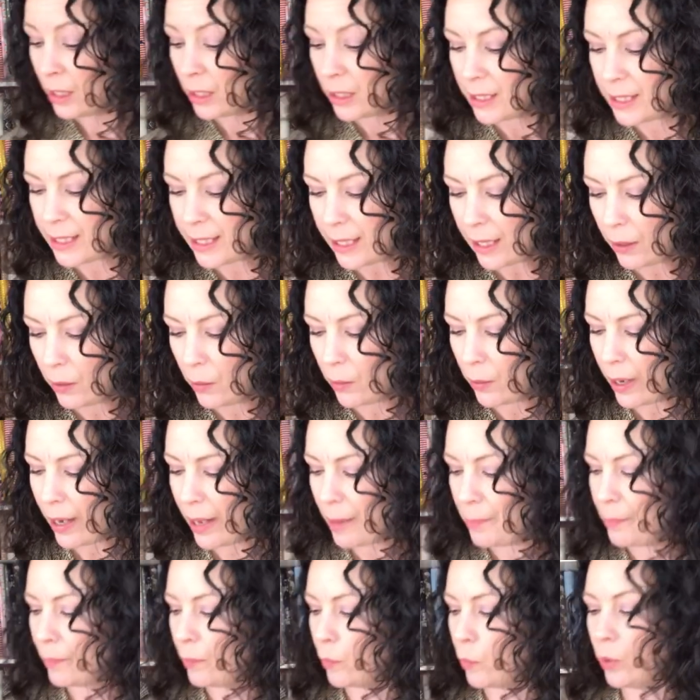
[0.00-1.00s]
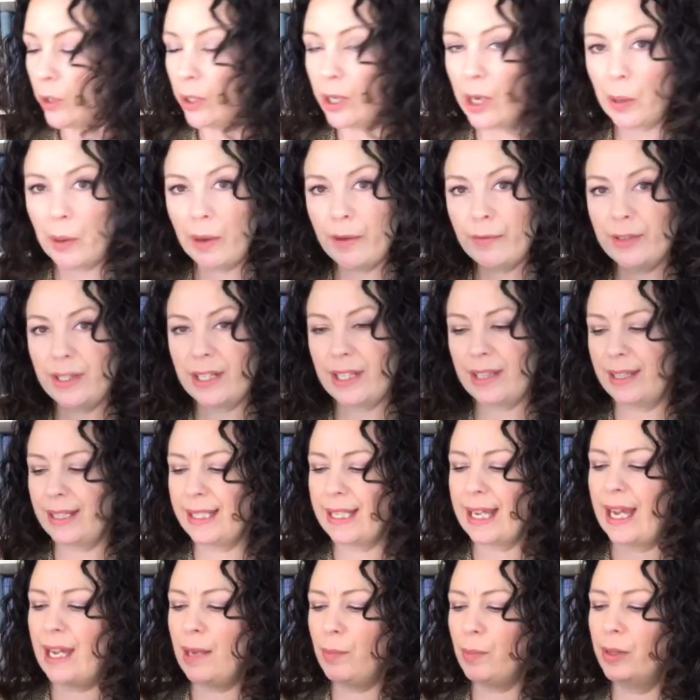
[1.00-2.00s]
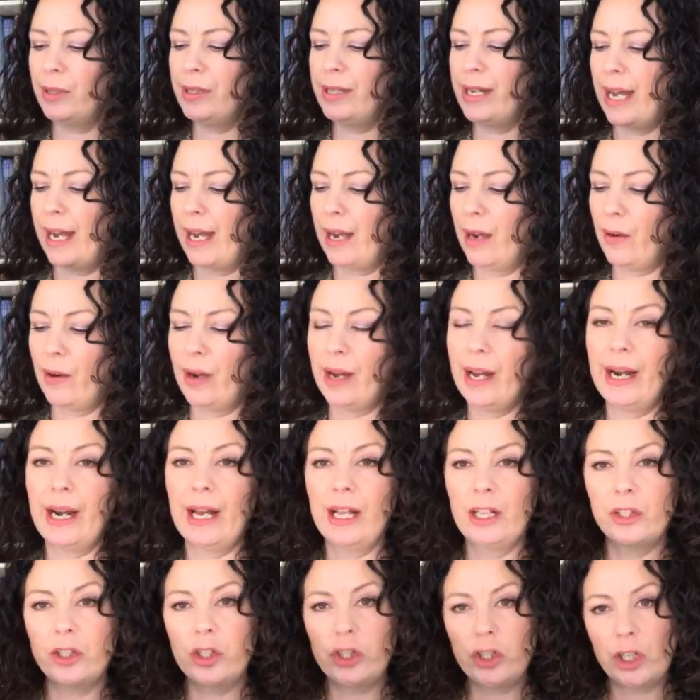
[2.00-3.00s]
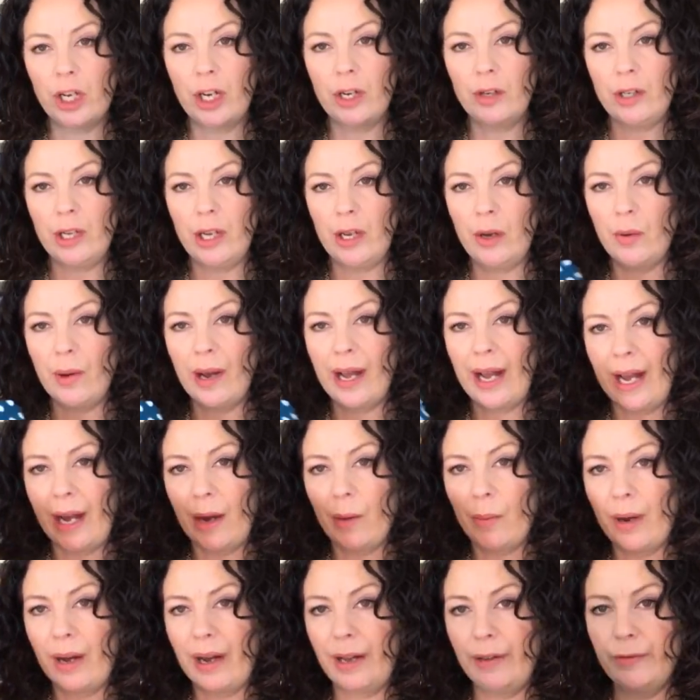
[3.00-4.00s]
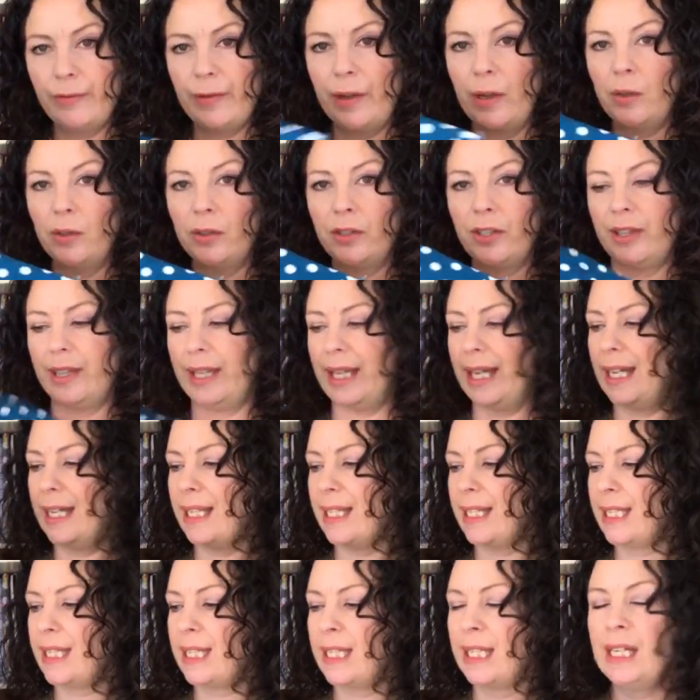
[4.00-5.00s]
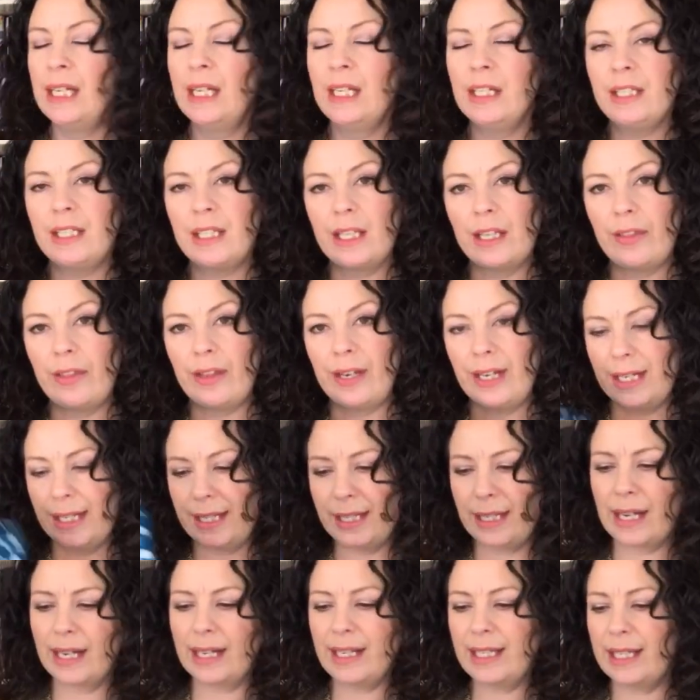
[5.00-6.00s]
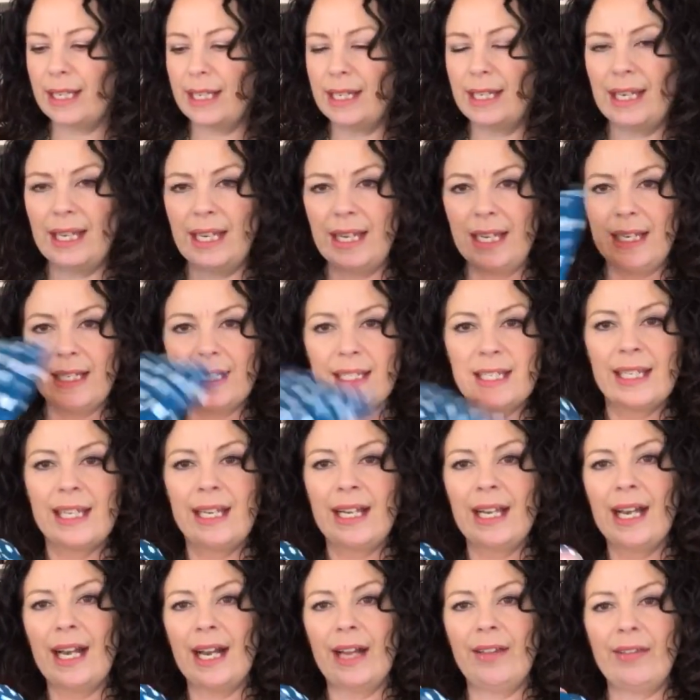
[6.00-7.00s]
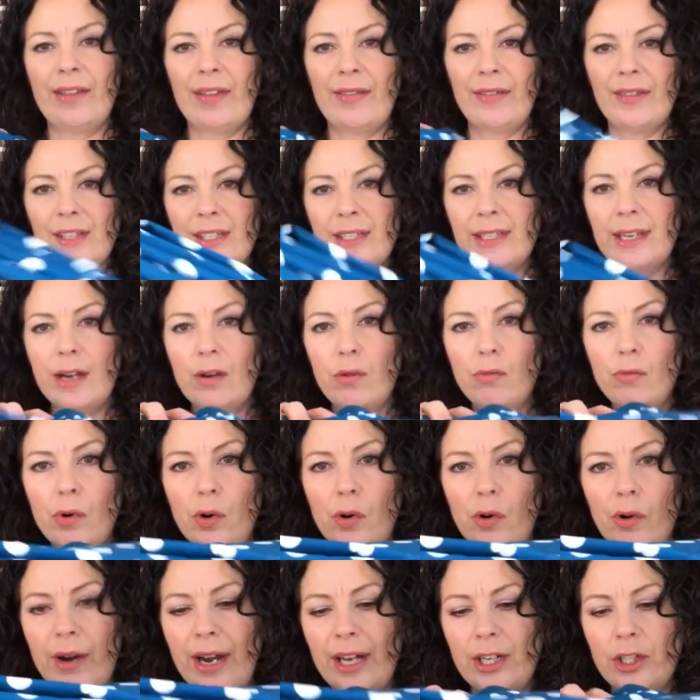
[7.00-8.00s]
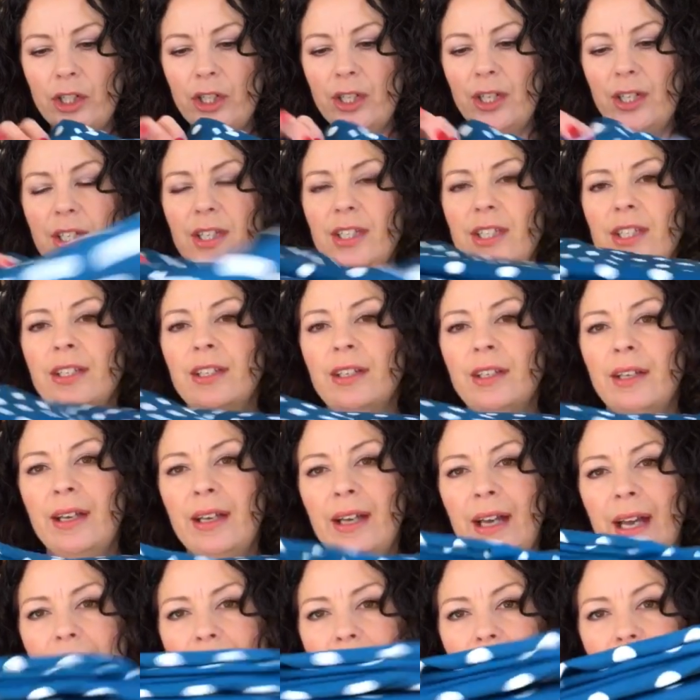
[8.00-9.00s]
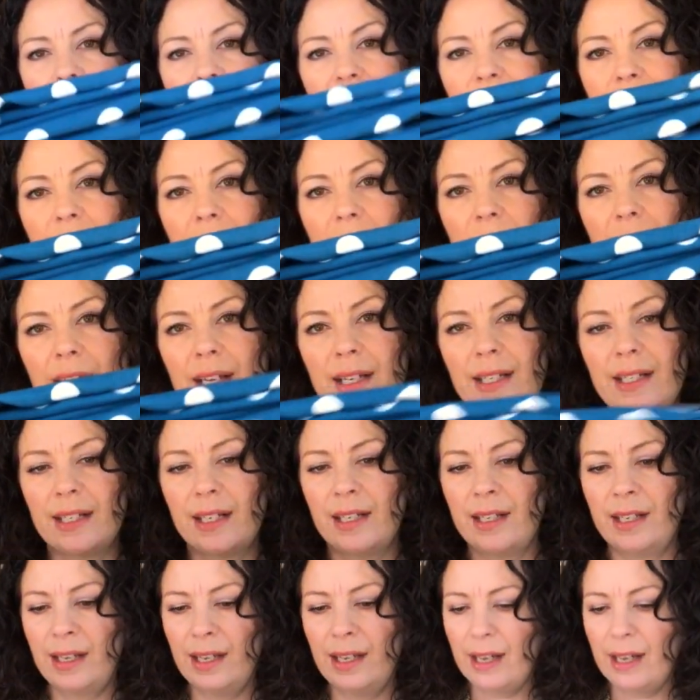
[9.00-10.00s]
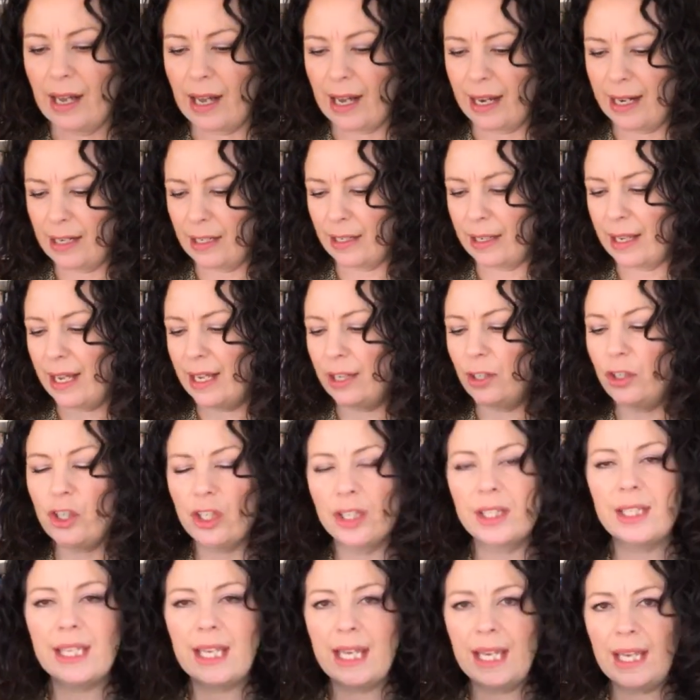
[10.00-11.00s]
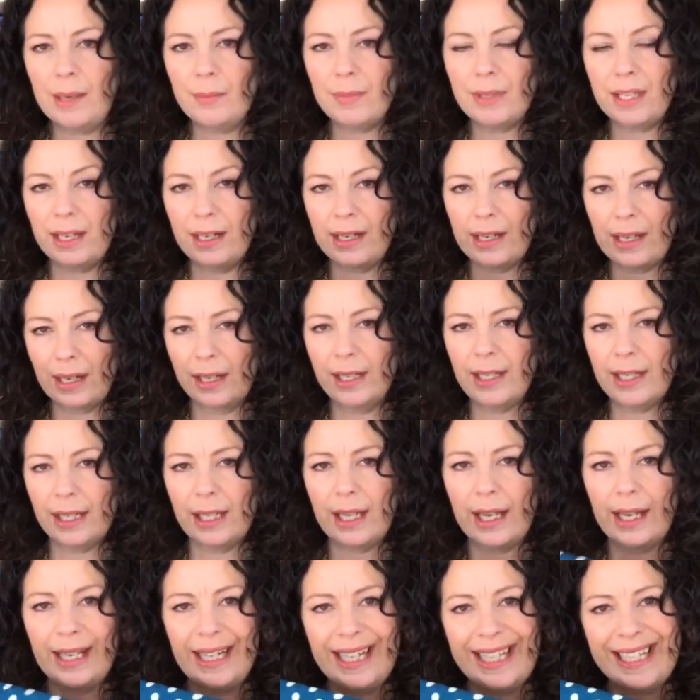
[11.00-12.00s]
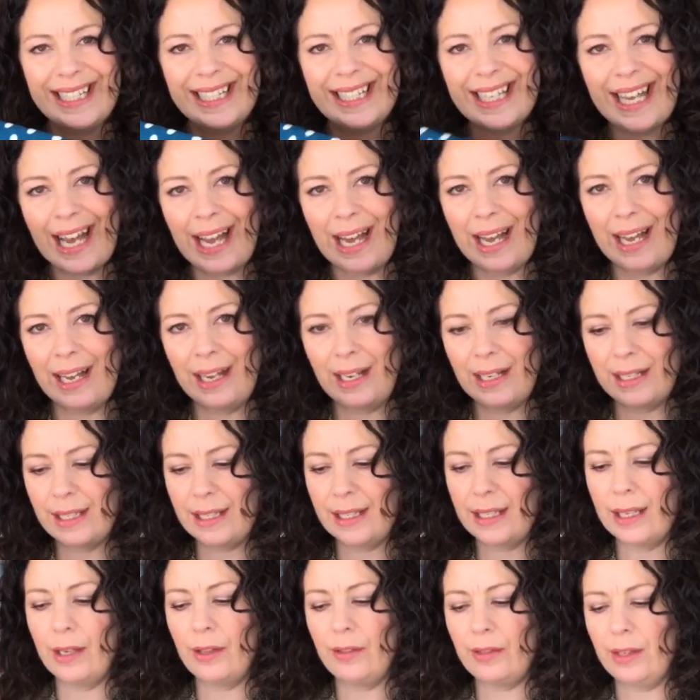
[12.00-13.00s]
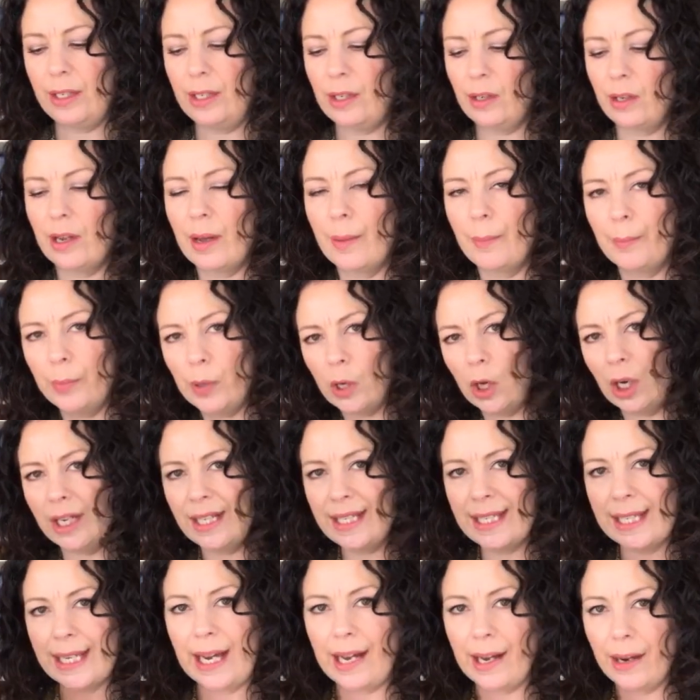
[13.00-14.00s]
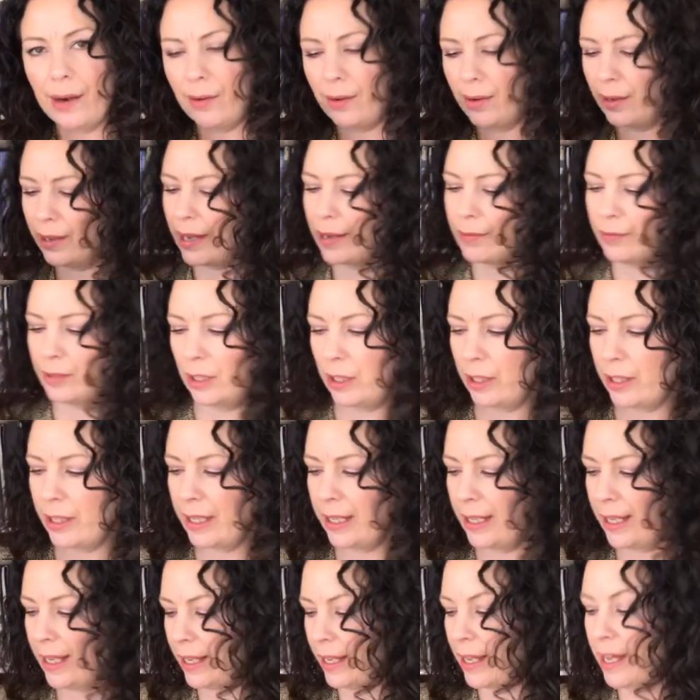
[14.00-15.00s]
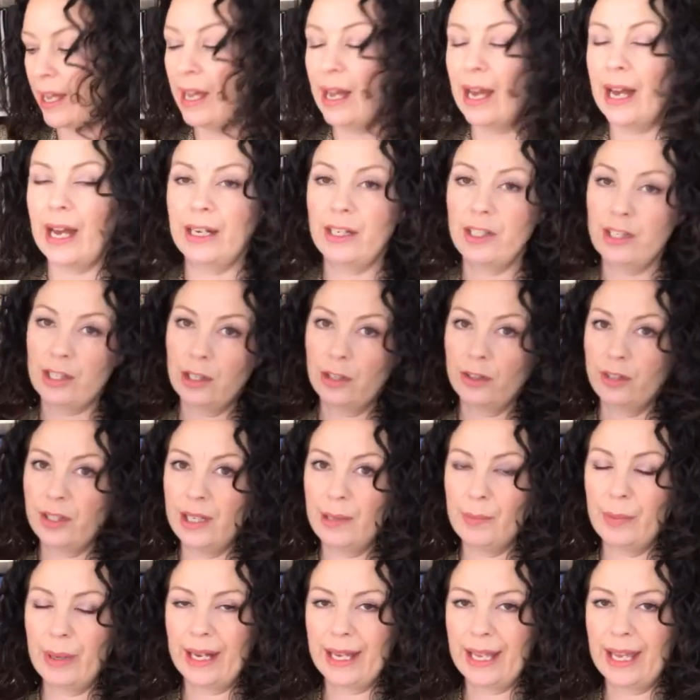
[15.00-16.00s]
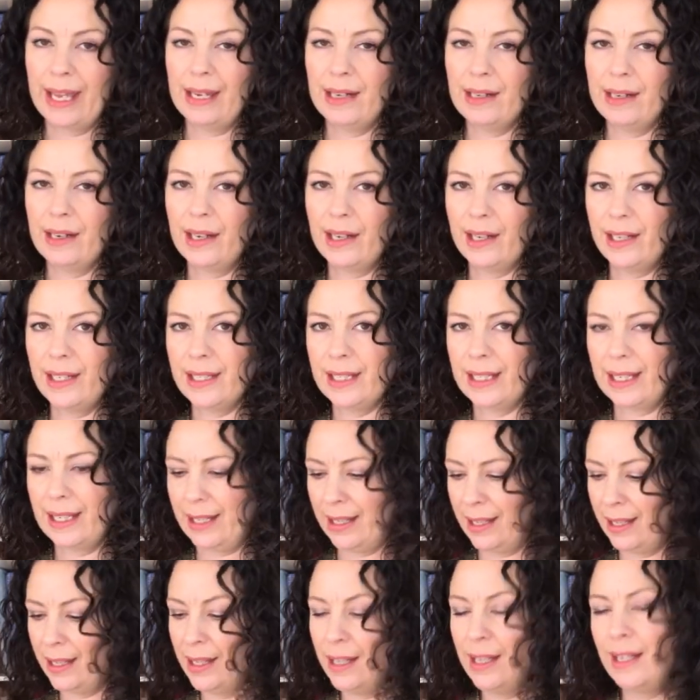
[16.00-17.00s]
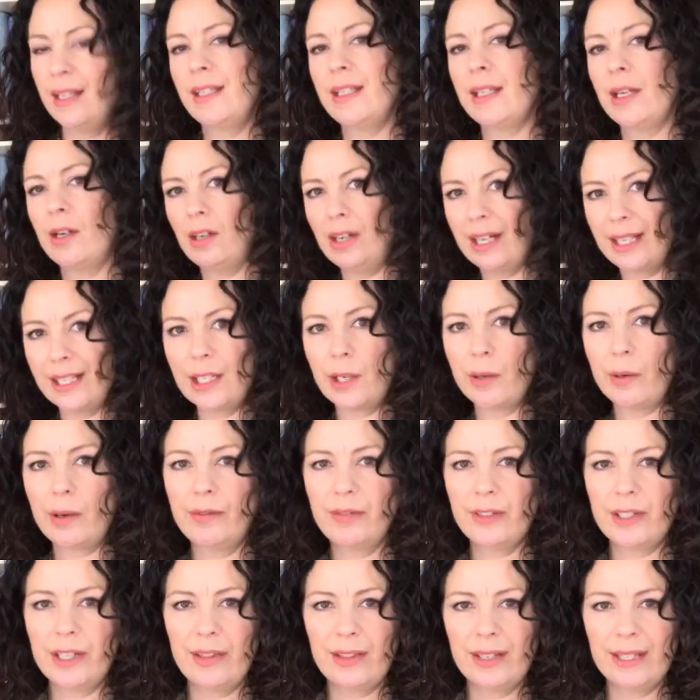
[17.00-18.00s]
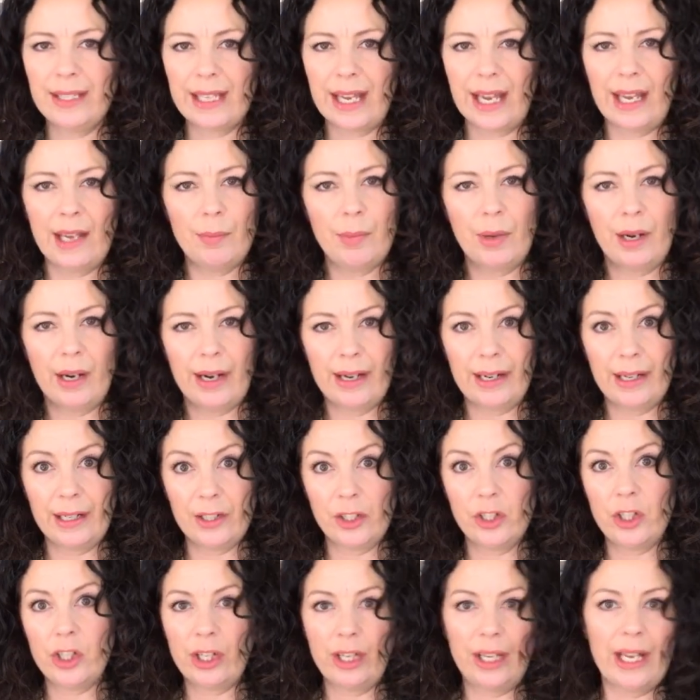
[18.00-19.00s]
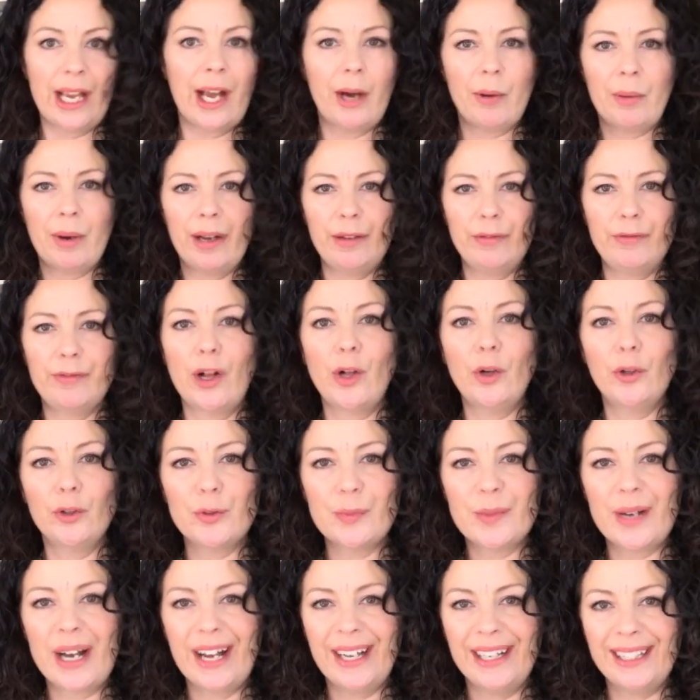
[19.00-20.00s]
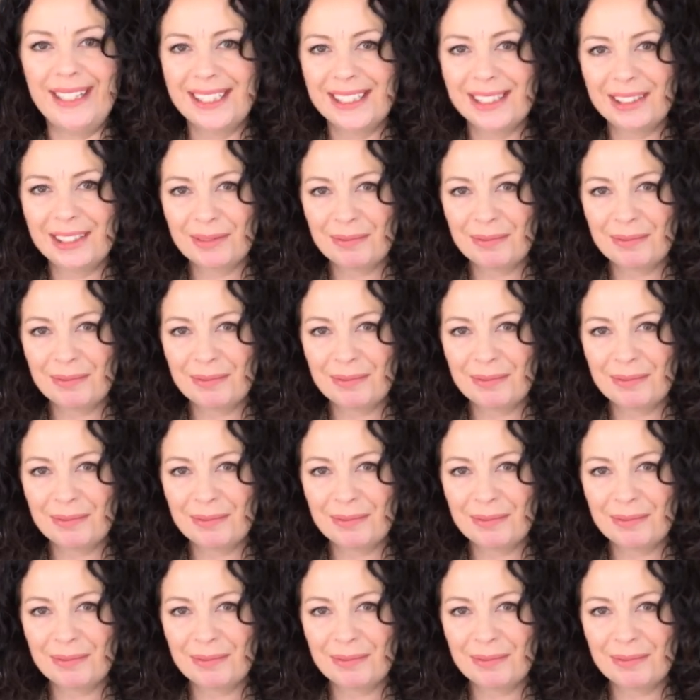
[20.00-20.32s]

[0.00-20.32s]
So we'll go over to the table now and I'll show you how I fold this so that it's nice and neat and that there's no raw edges at the side. And it just keeps it nice and intact so that you can pull it out, have a look at it, and slot it back in nicely. So let's go over to the table and I'll show you how I fold mine.